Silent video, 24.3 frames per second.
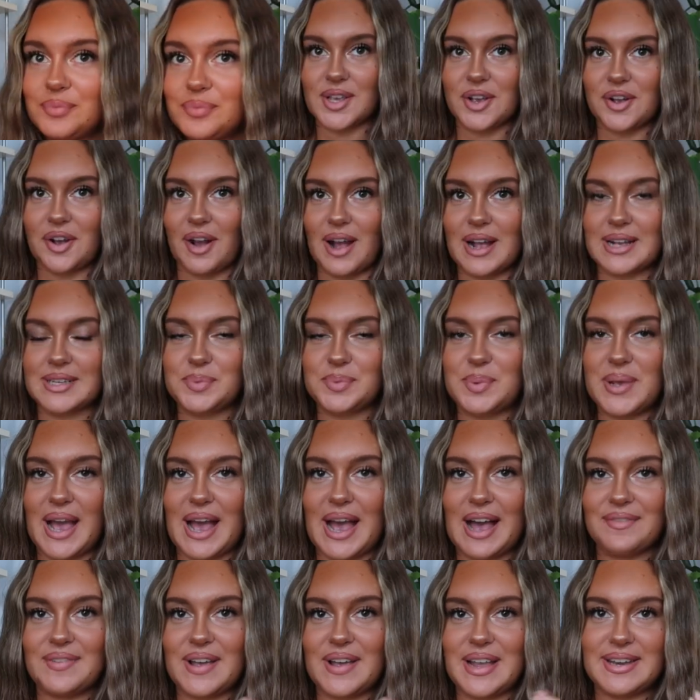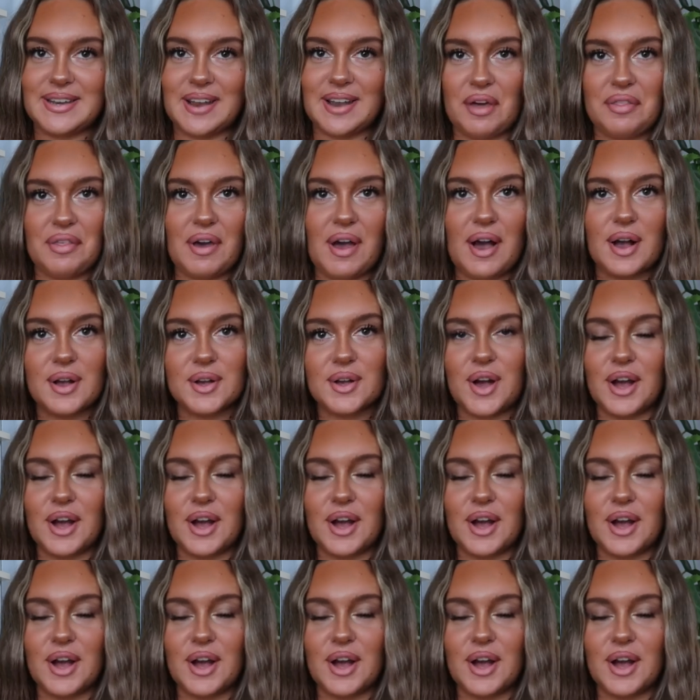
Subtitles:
So guys, we have another